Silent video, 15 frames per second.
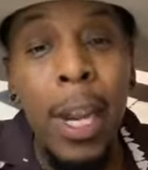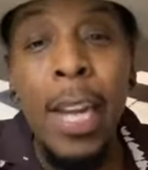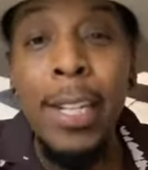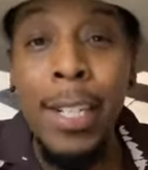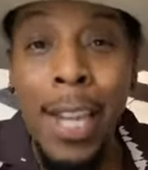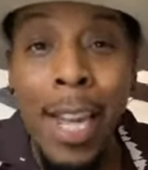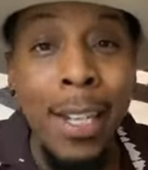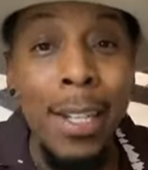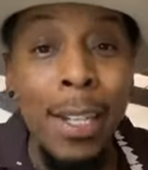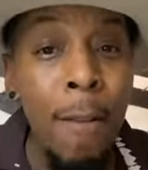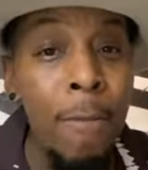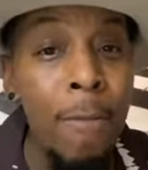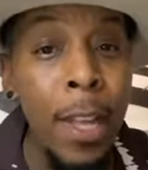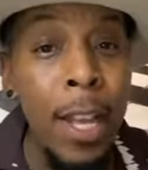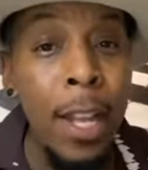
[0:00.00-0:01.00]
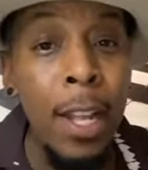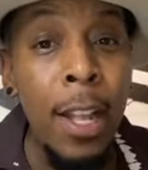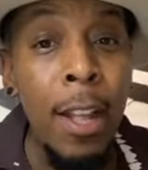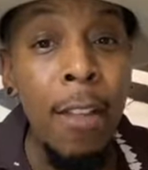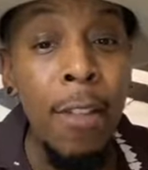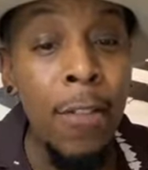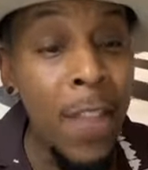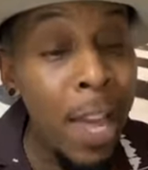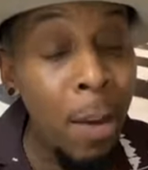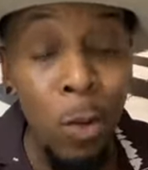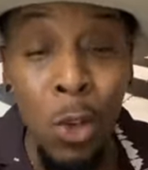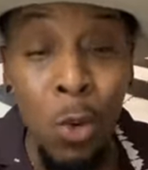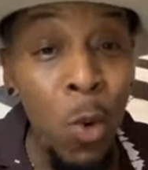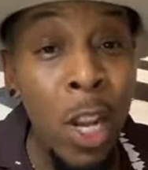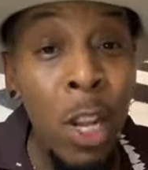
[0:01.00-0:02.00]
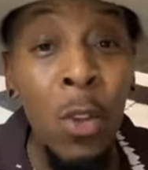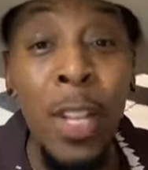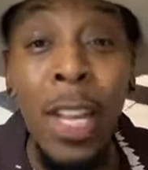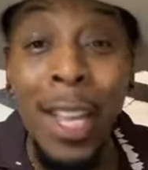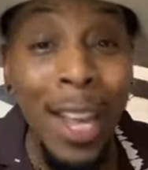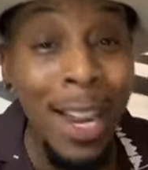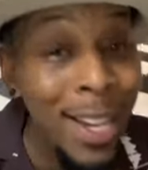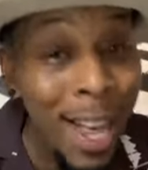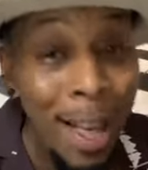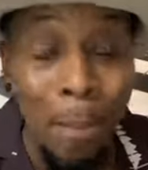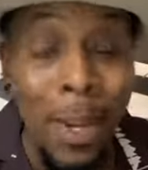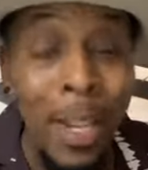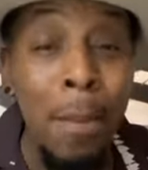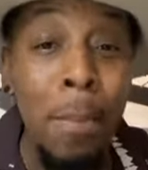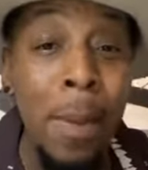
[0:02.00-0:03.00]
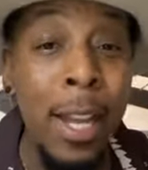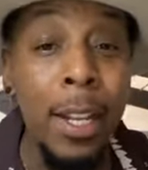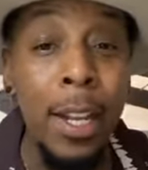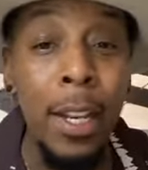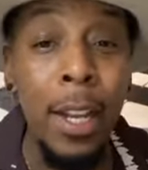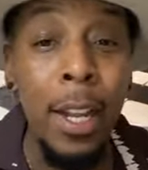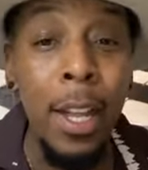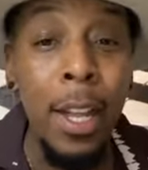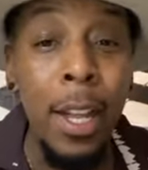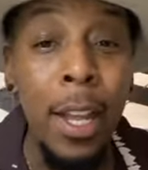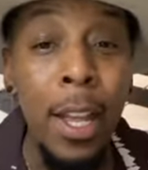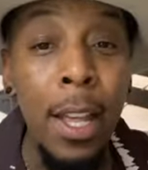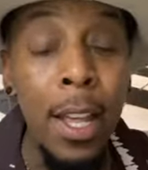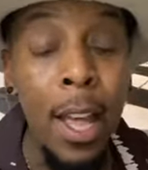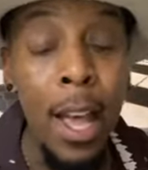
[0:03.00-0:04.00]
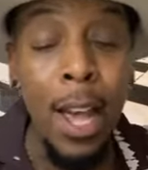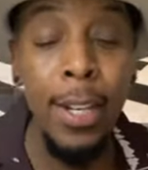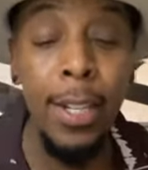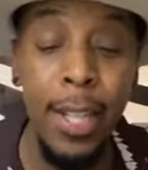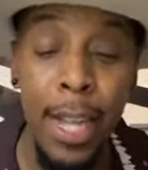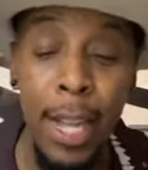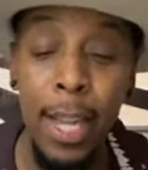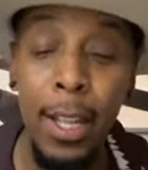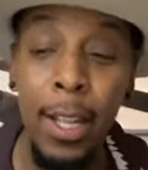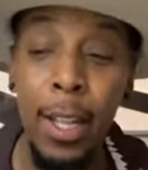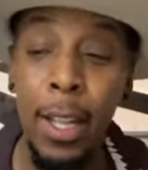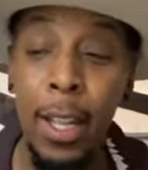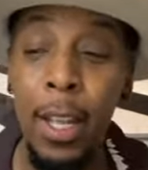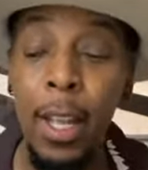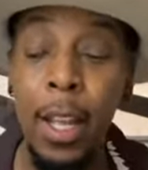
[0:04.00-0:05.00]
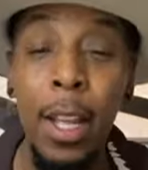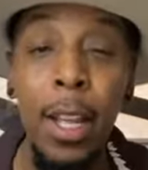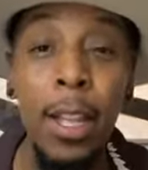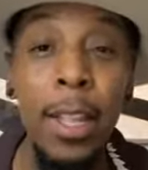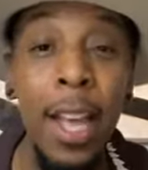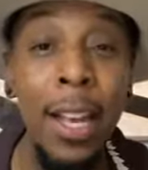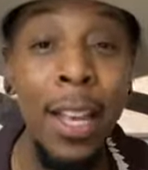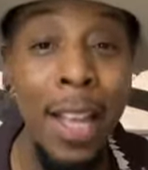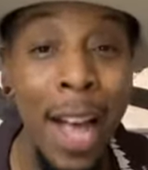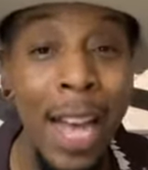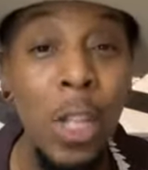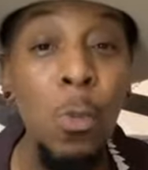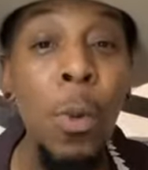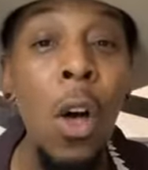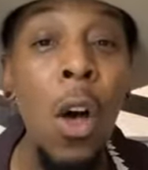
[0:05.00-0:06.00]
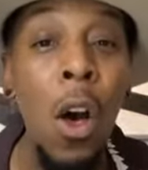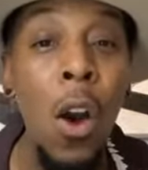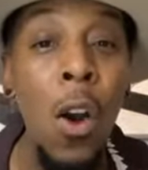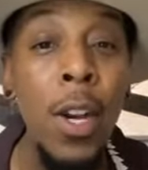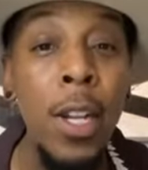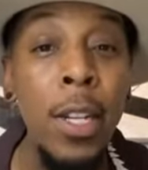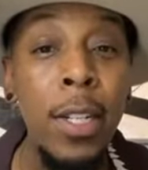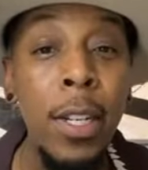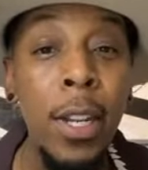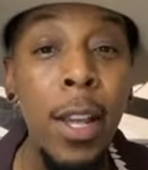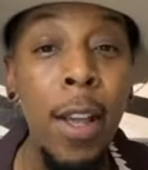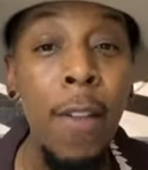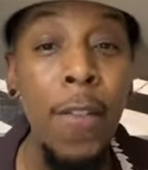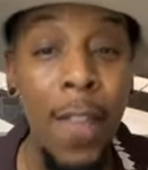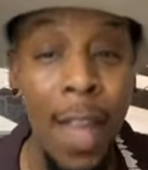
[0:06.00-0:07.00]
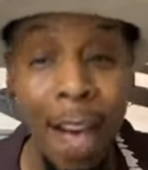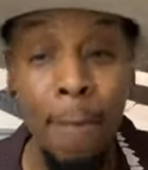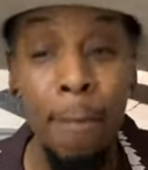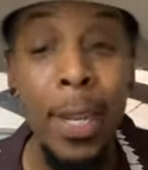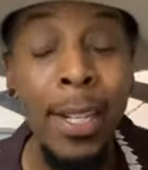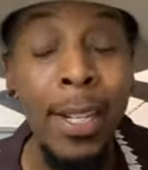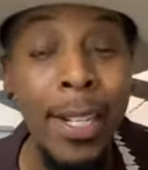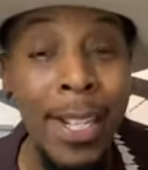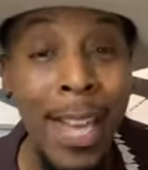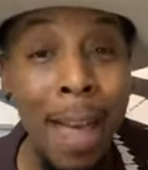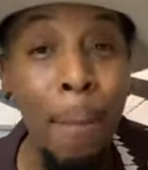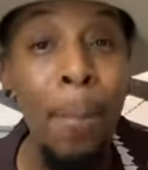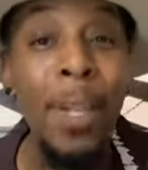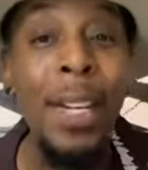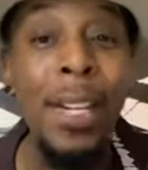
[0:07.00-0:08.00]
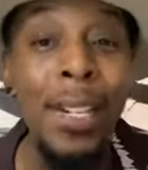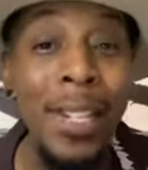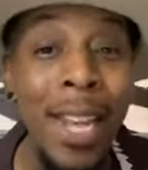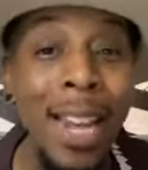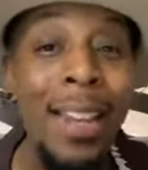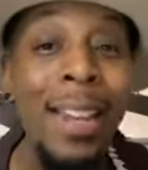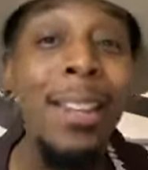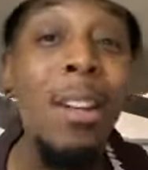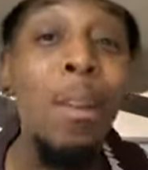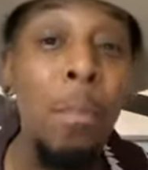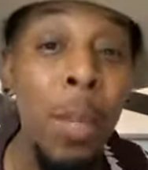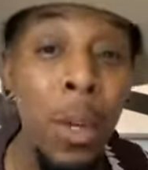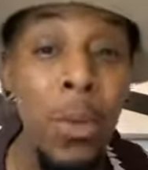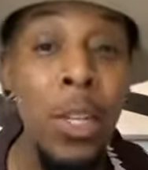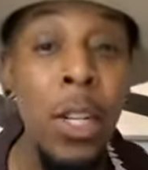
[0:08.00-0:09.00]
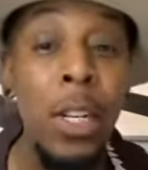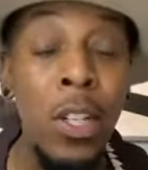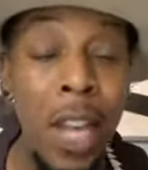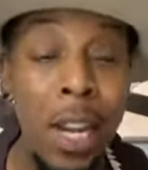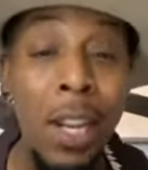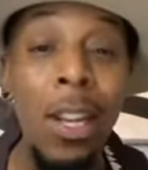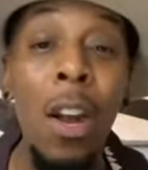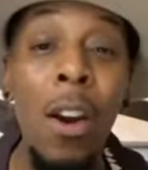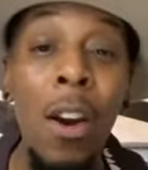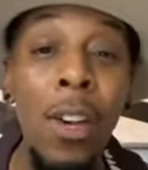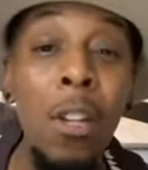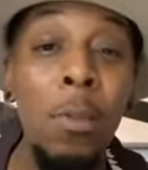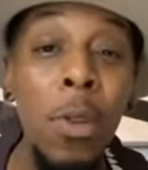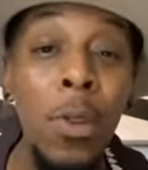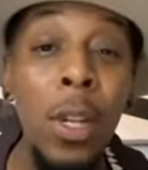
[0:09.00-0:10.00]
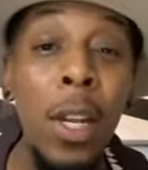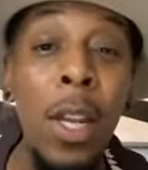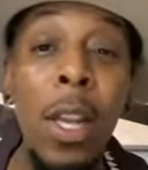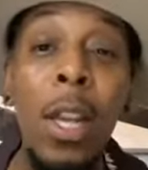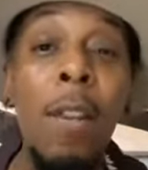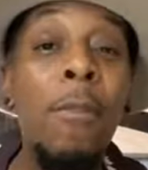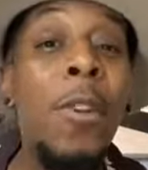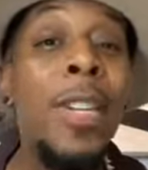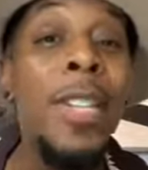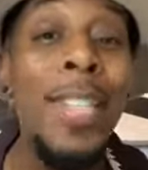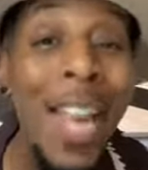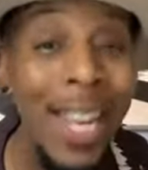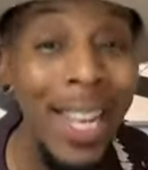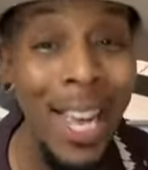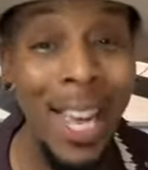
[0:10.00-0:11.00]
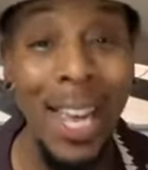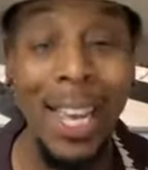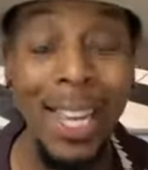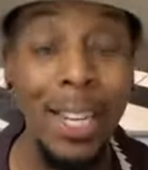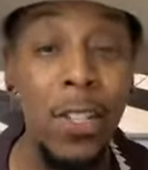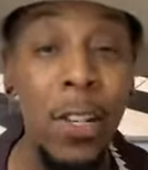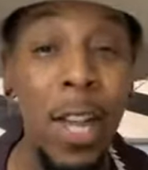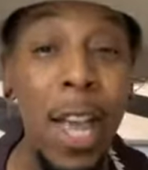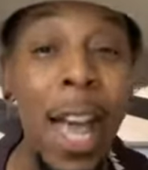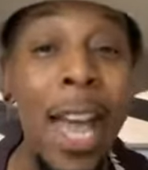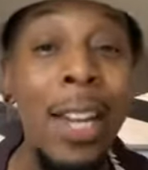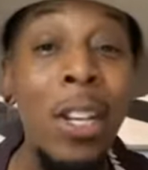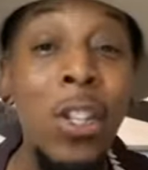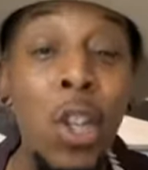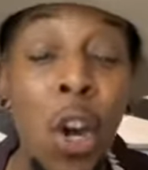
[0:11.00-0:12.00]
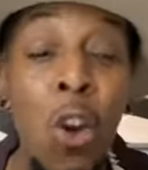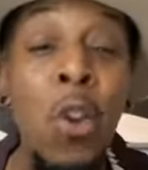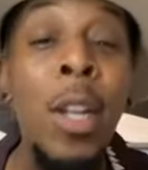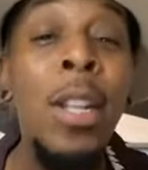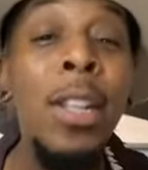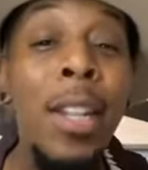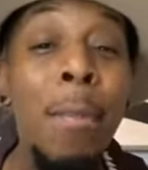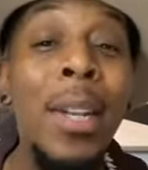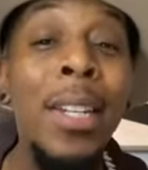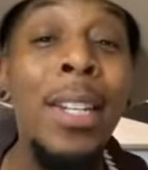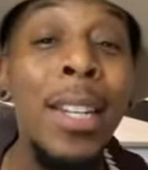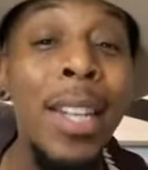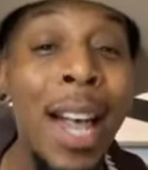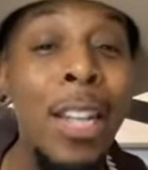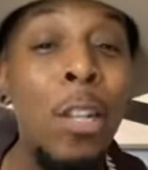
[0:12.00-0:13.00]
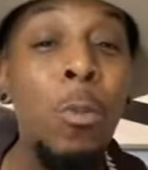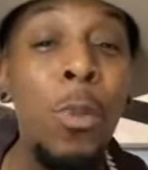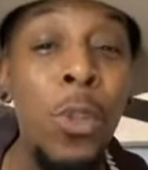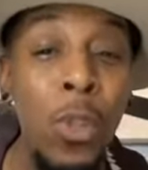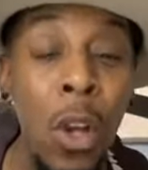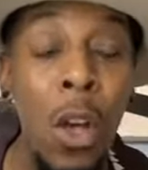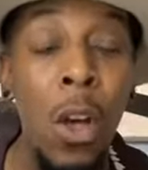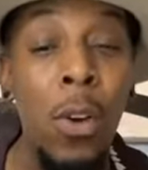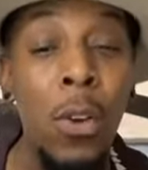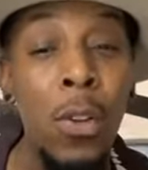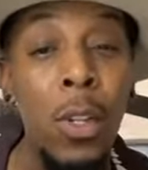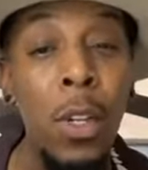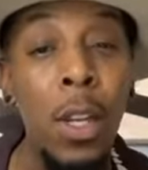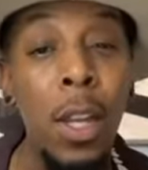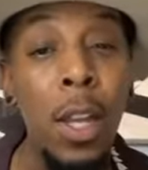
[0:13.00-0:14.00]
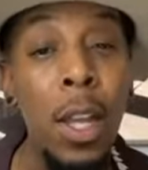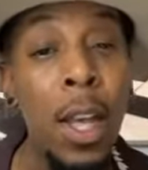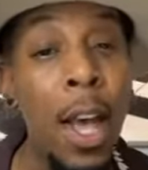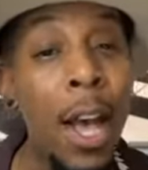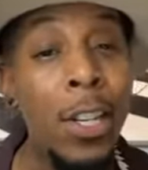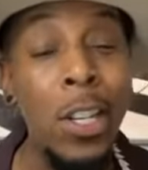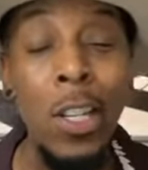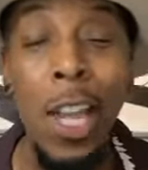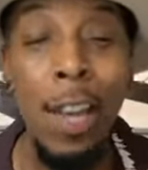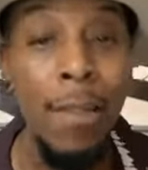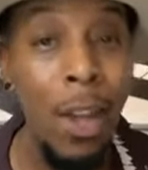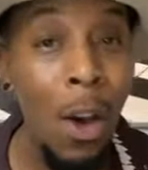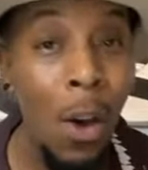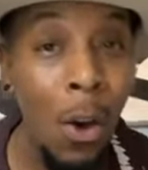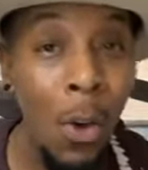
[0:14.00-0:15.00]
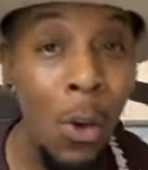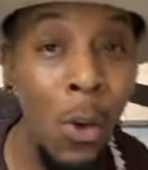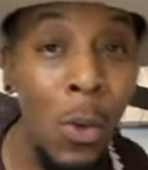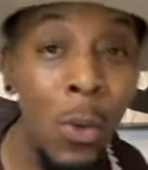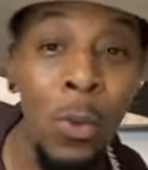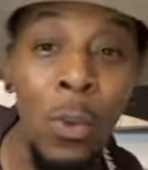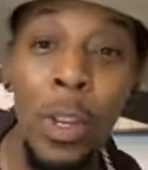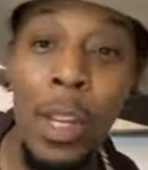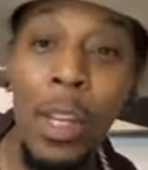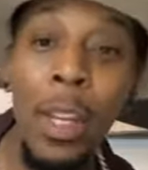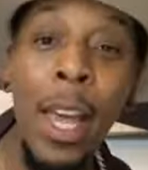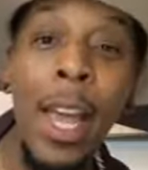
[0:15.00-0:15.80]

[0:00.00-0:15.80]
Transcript: But I said something that was real that cannot be debated. I said that gospel artists have been sampling secular music, secular artist music, for decades and turning them into gospel songs. I just gave y'all a whole